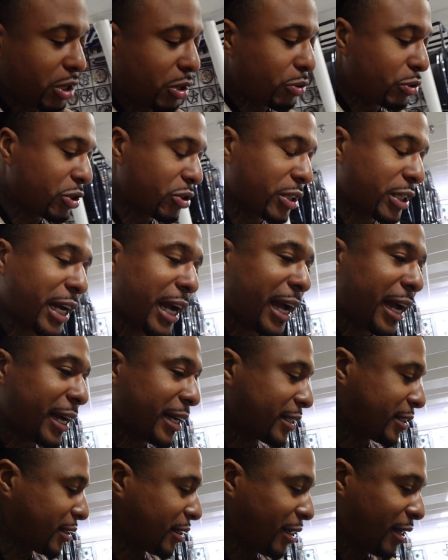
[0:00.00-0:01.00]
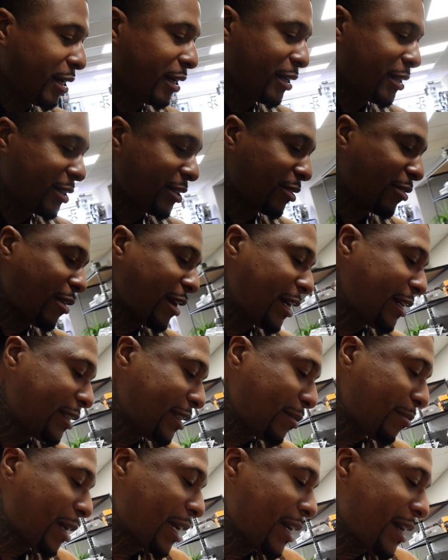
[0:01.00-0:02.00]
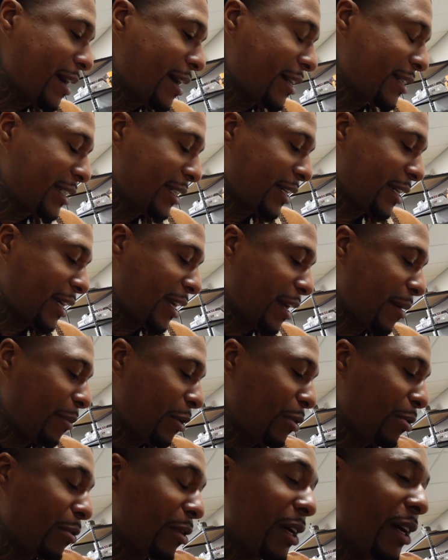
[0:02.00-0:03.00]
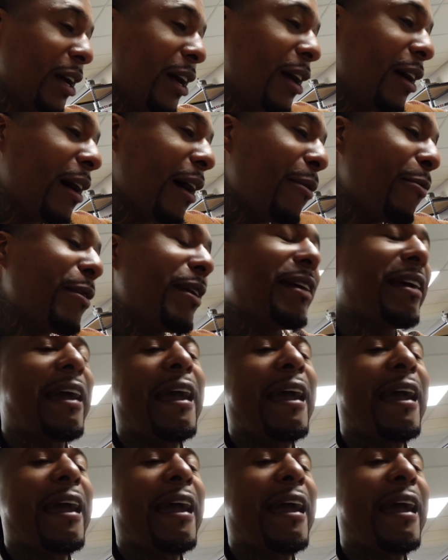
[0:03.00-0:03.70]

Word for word: culture, guys crazy, man. Y'all should have kept going. I would have